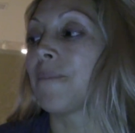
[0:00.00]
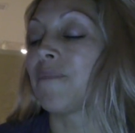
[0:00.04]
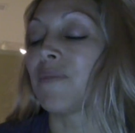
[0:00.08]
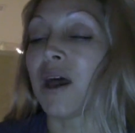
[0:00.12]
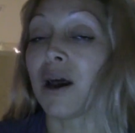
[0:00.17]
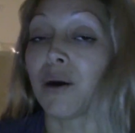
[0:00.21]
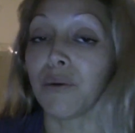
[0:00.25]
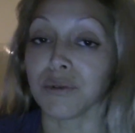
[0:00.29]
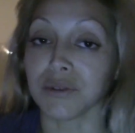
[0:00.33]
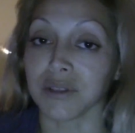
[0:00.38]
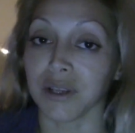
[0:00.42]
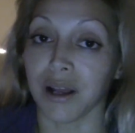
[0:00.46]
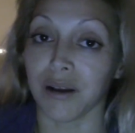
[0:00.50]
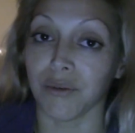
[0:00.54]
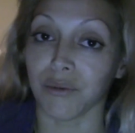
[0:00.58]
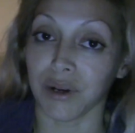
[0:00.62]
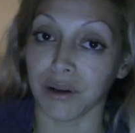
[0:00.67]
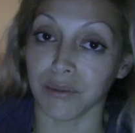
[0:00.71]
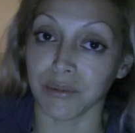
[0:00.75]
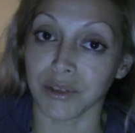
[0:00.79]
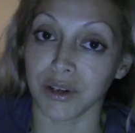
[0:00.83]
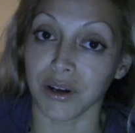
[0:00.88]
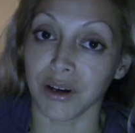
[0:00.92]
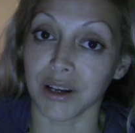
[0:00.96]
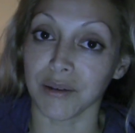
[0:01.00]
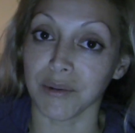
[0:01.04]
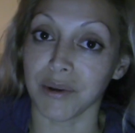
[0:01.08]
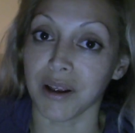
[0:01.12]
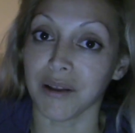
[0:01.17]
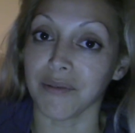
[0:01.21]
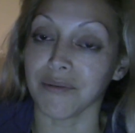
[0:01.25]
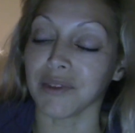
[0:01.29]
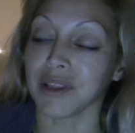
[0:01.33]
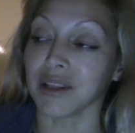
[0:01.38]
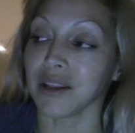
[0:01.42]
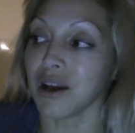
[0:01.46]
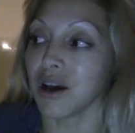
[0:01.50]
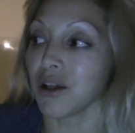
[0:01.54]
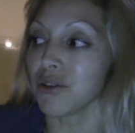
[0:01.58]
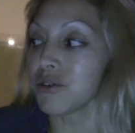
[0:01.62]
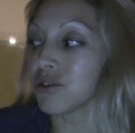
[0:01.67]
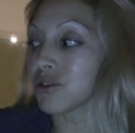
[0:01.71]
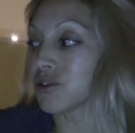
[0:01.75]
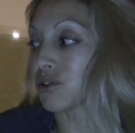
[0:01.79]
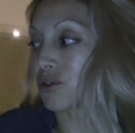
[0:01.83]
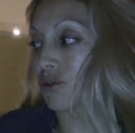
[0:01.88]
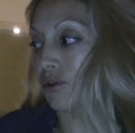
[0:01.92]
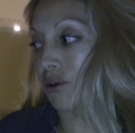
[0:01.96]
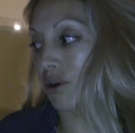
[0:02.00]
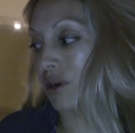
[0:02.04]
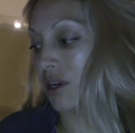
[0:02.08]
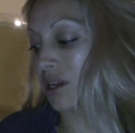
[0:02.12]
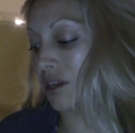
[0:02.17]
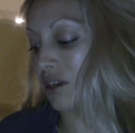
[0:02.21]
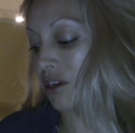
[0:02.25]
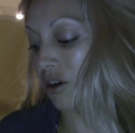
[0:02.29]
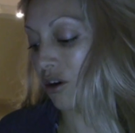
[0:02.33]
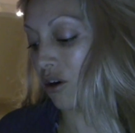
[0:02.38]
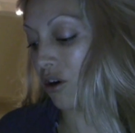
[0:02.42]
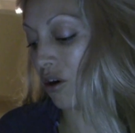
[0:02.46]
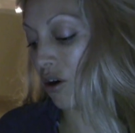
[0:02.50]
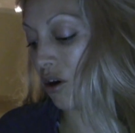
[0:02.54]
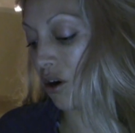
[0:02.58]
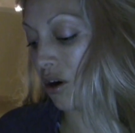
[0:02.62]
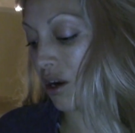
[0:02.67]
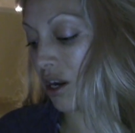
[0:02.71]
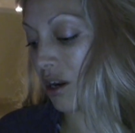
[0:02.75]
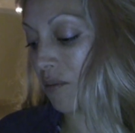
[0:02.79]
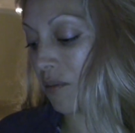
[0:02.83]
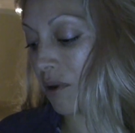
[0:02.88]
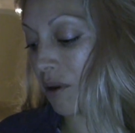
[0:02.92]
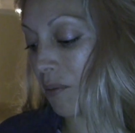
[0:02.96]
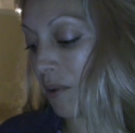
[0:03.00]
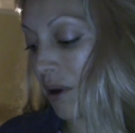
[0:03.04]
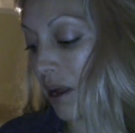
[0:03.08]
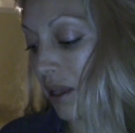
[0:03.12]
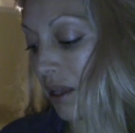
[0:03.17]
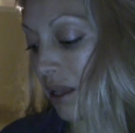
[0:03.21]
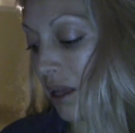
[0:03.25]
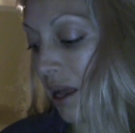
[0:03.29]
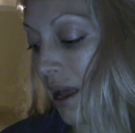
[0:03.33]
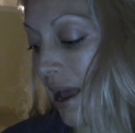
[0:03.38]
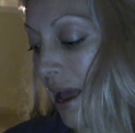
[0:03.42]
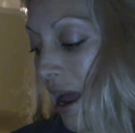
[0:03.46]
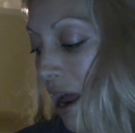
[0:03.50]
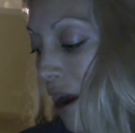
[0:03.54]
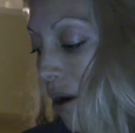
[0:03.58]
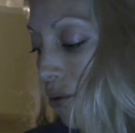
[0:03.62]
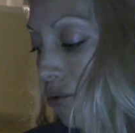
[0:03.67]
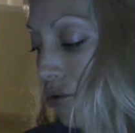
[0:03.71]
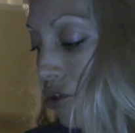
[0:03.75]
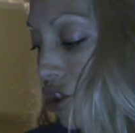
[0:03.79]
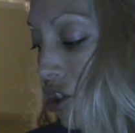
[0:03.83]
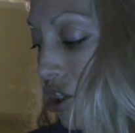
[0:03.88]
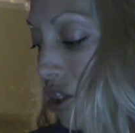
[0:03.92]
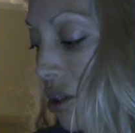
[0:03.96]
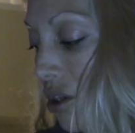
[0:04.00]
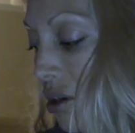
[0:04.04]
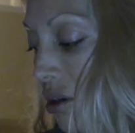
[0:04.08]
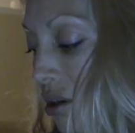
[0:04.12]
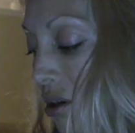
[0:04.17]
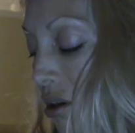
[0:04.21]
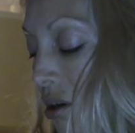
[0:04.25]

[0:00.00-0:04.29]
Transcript: That was not what I'm talking about. The other story, you're hurting me, Bella. Ouch!